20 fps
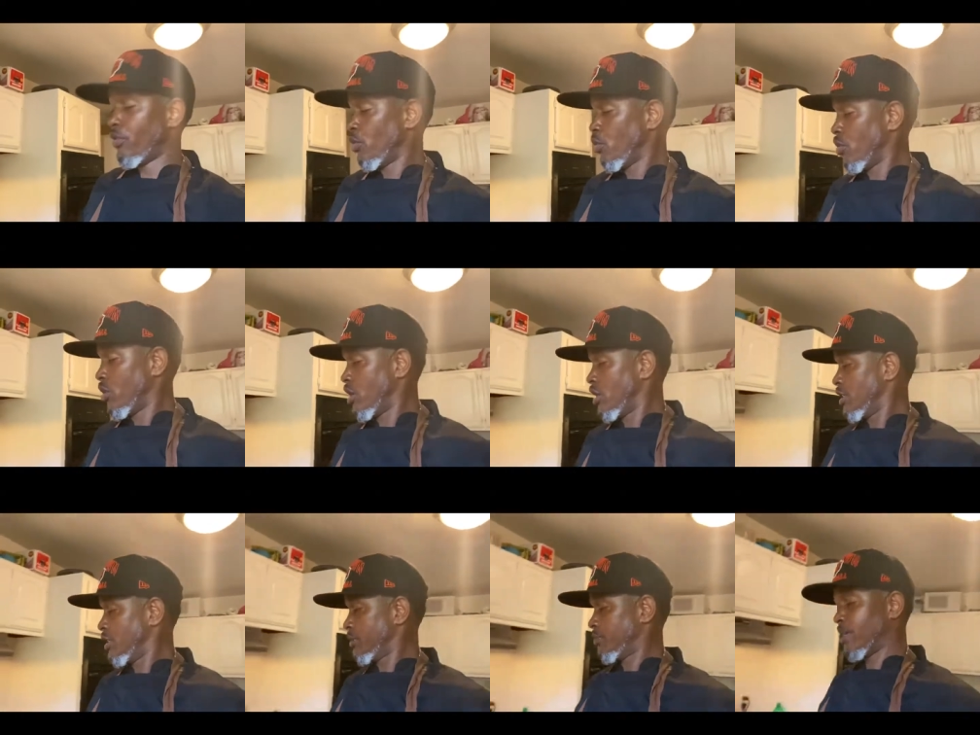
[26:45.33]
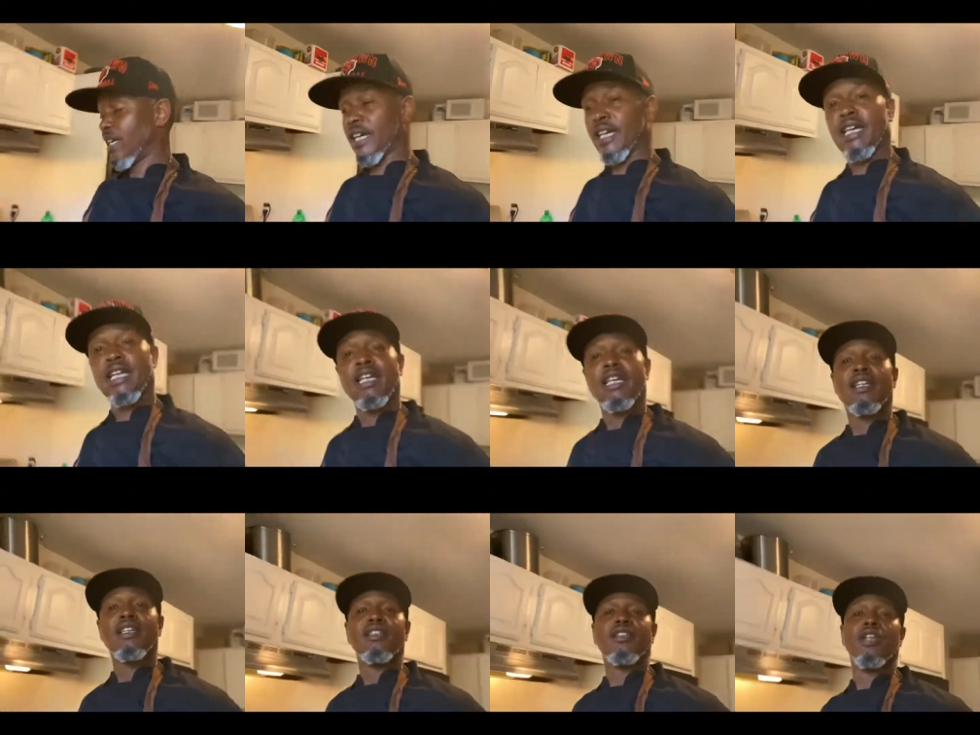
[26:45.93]
ones, man.
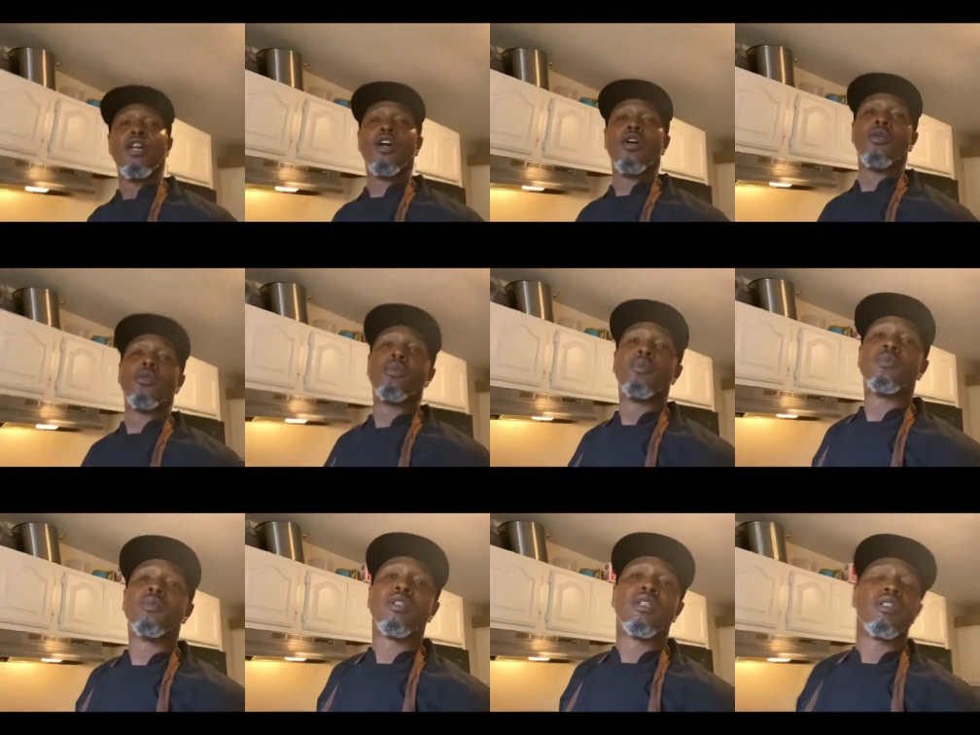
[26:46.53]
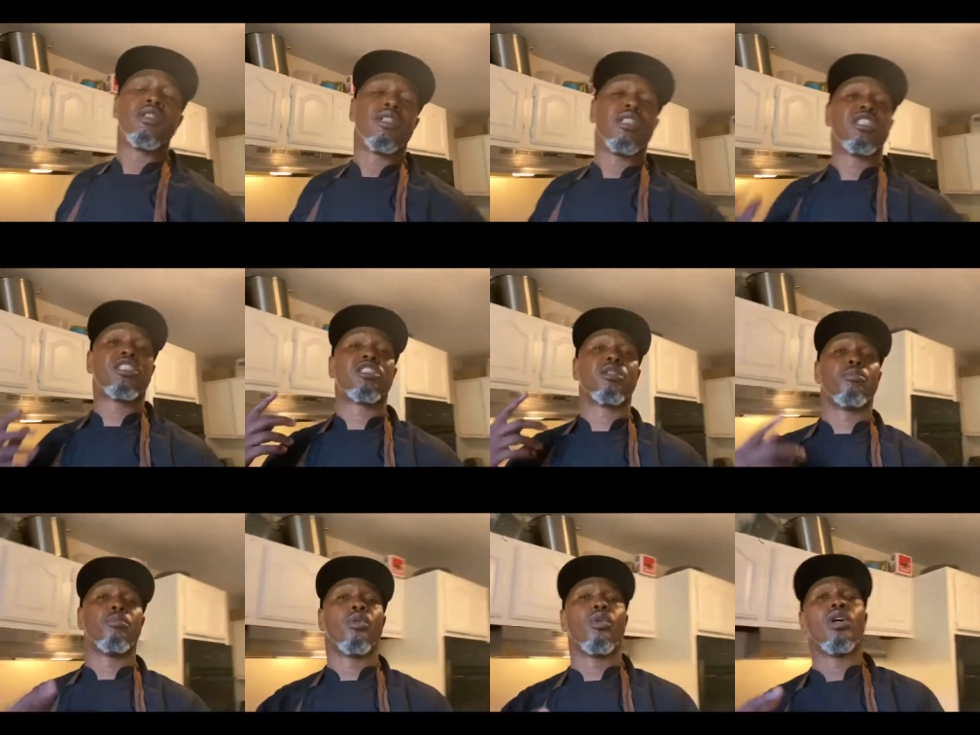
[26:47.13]
Yo, it's
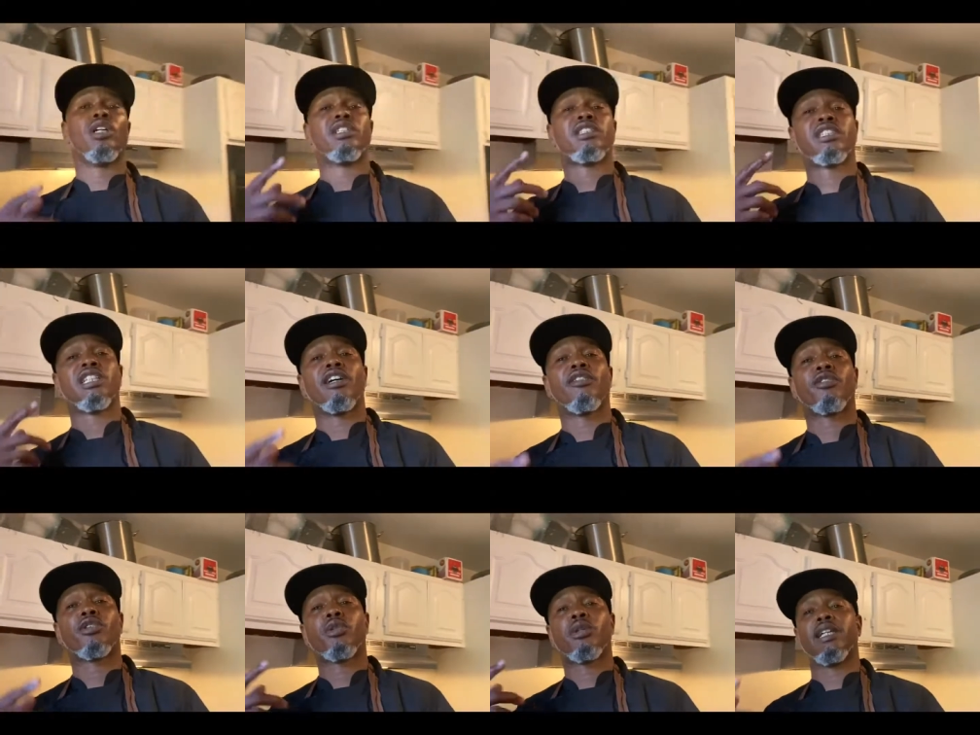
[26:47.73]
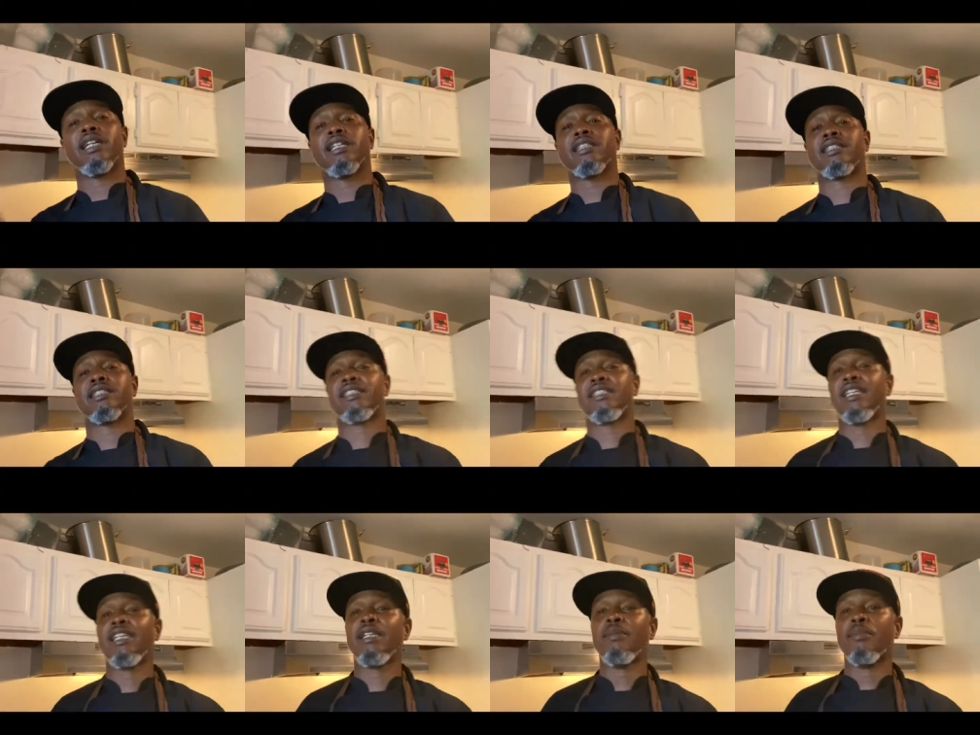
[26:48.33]
your boy Chef Craig
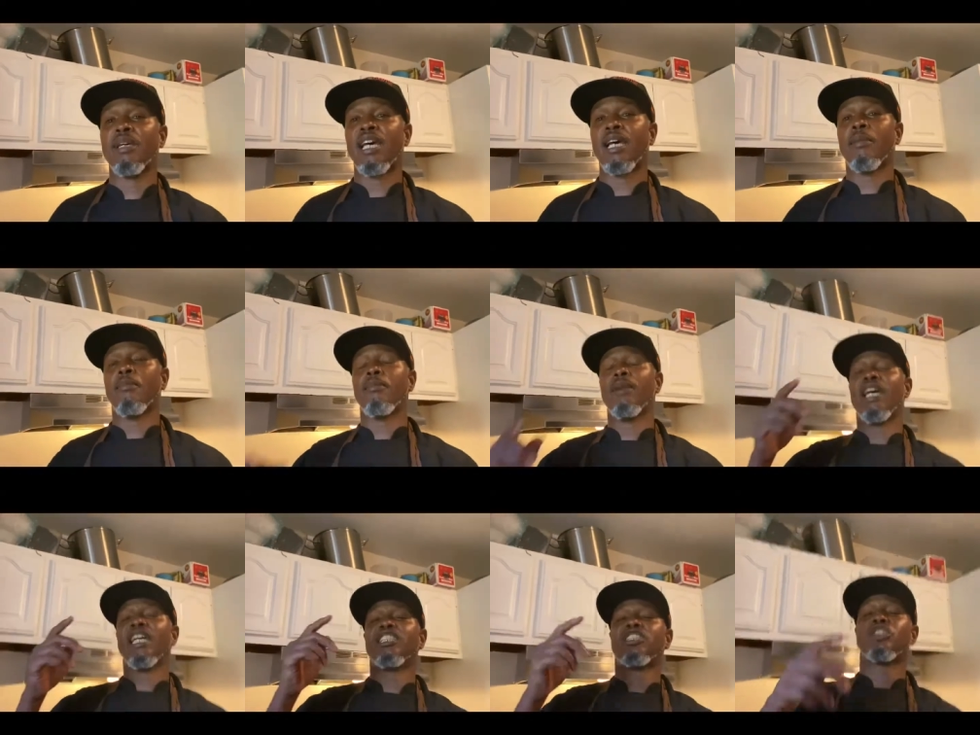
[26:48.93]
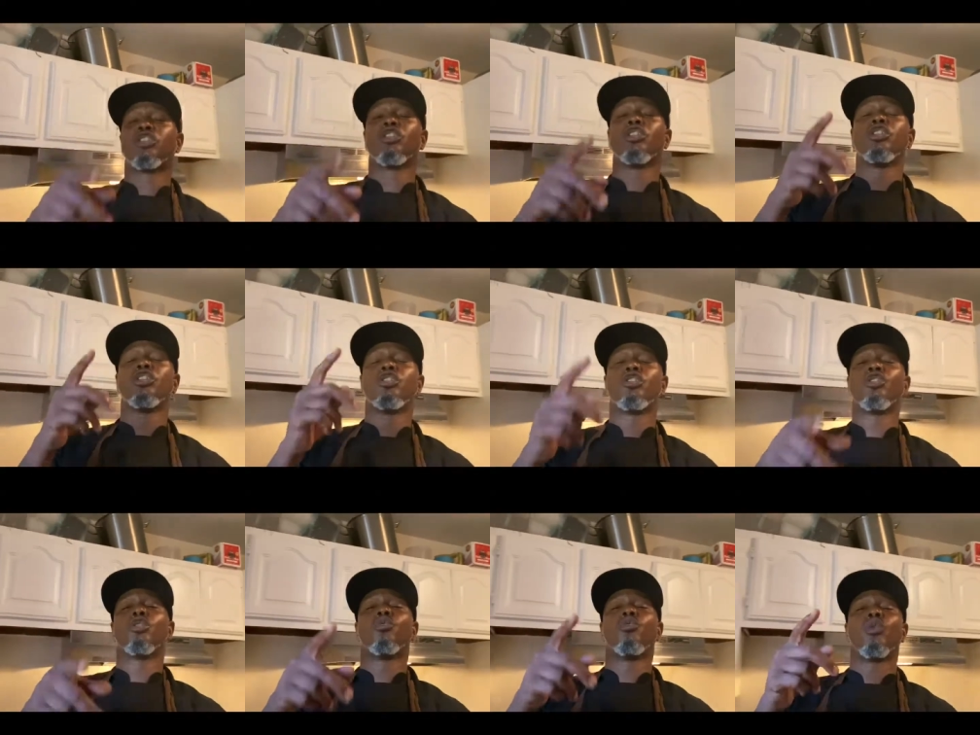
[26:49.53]
C, man. Make sure you
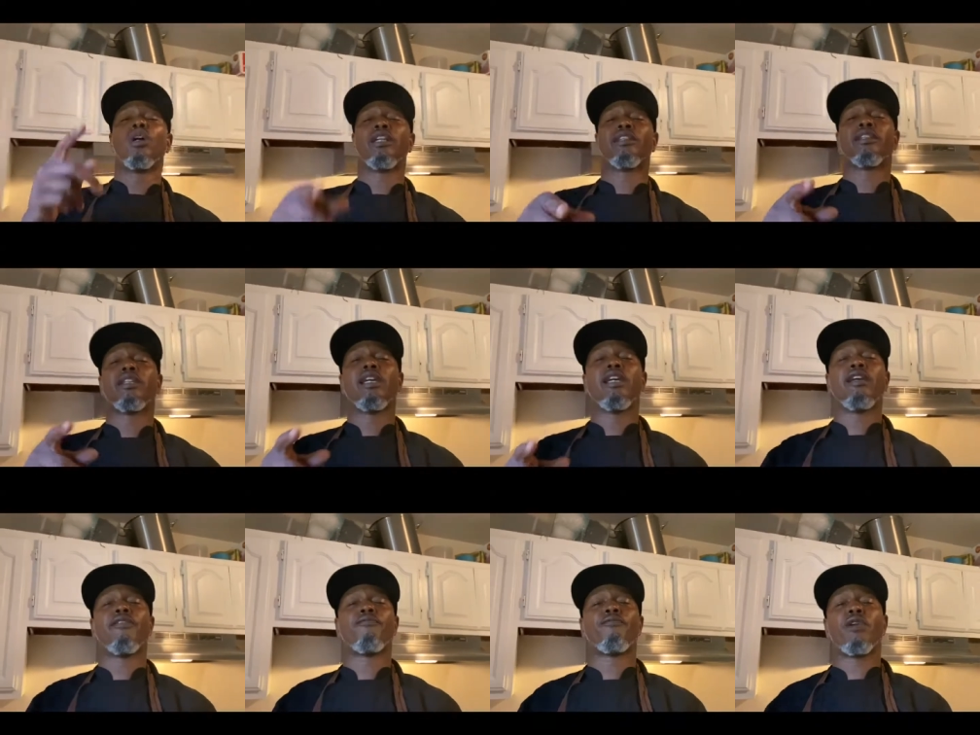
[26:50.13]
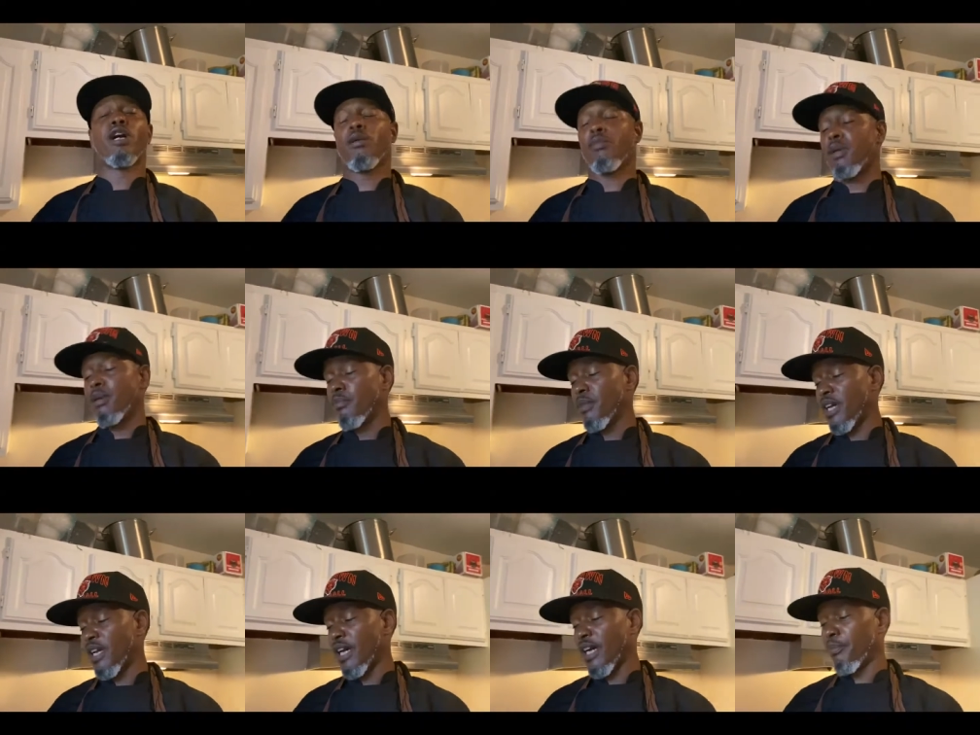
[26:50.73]
do one thing for me,
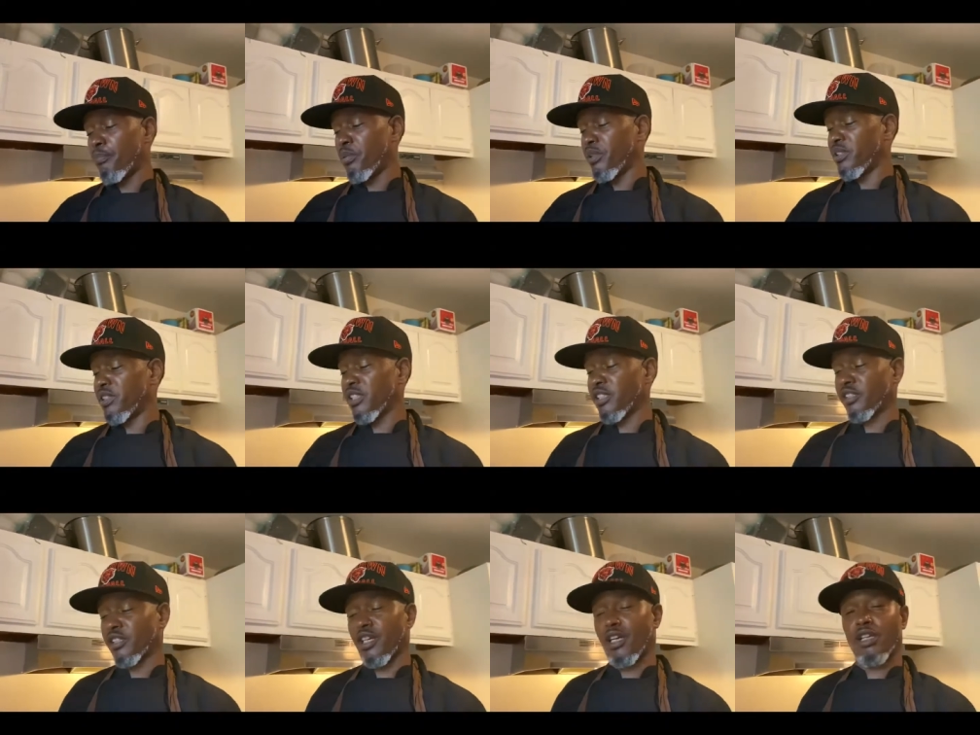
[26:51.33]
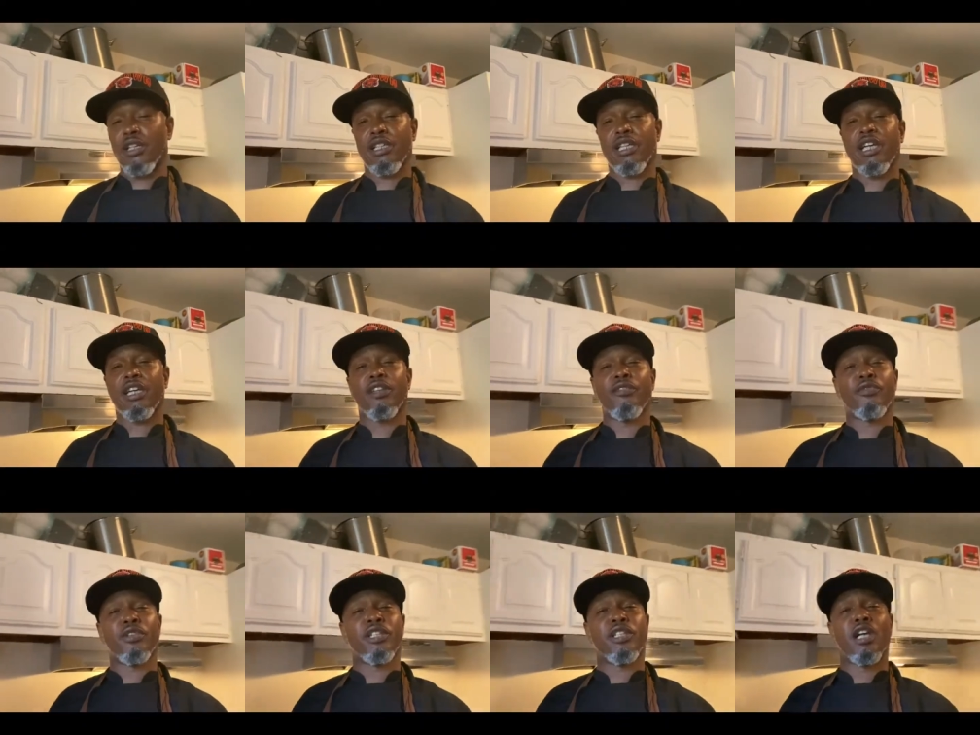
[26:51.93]
man. I put this all together
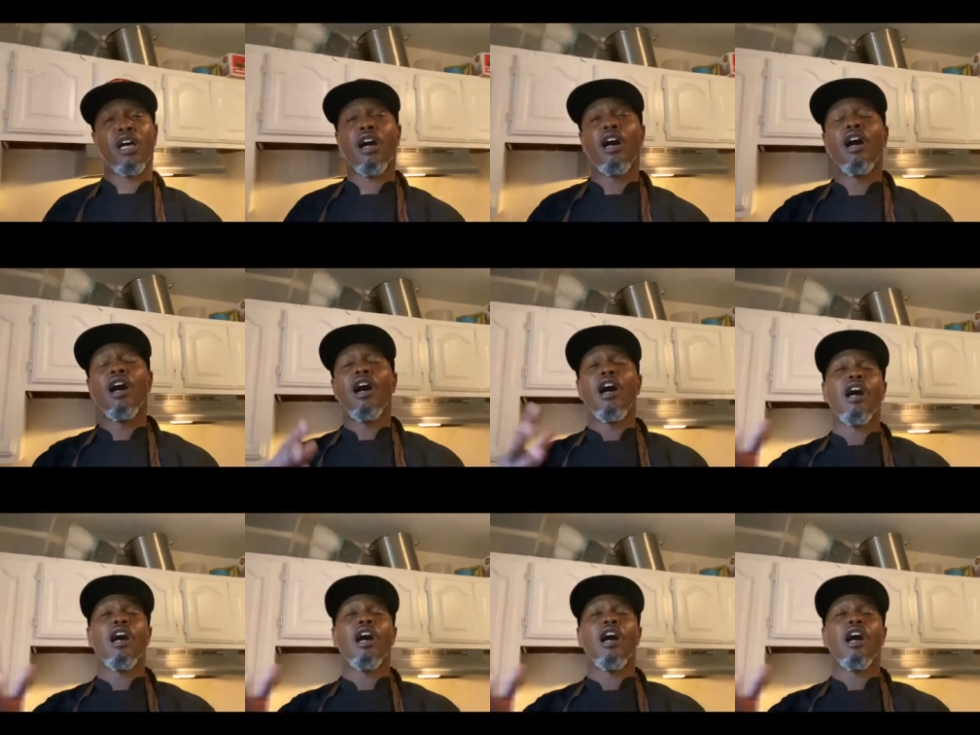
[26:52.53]
for y'all.